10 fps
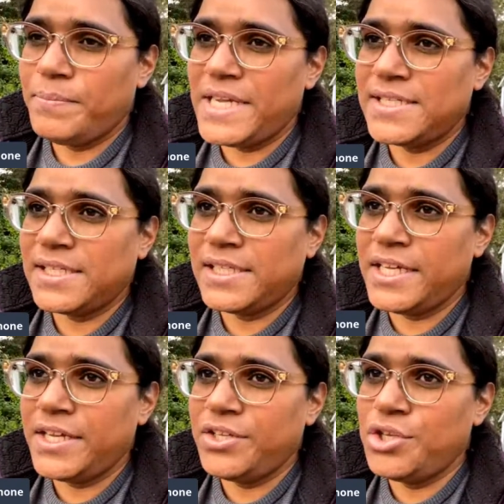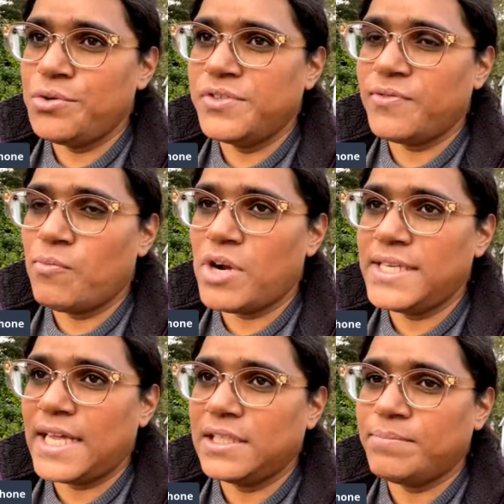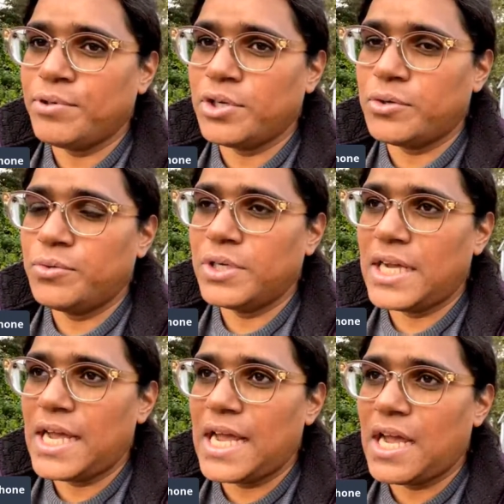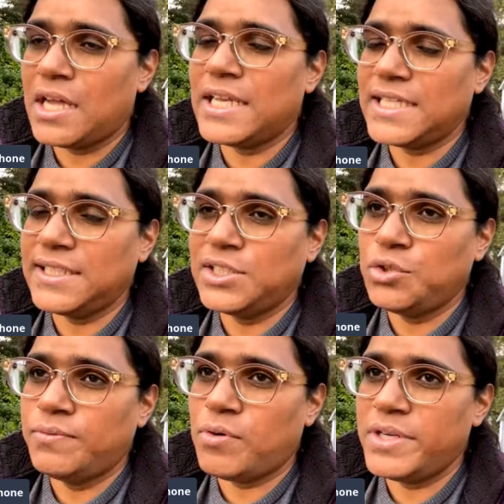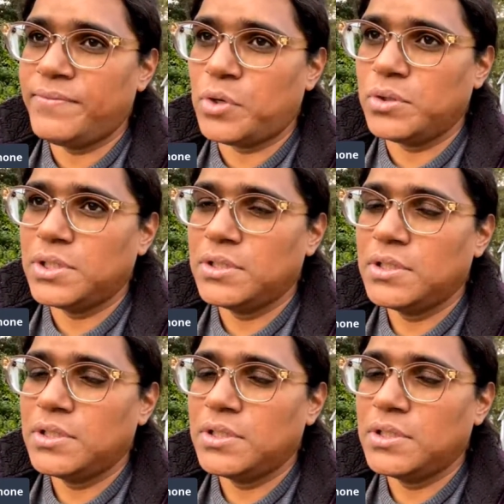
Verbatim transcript: basically use from one Delta Pro, unless it's 240 volt,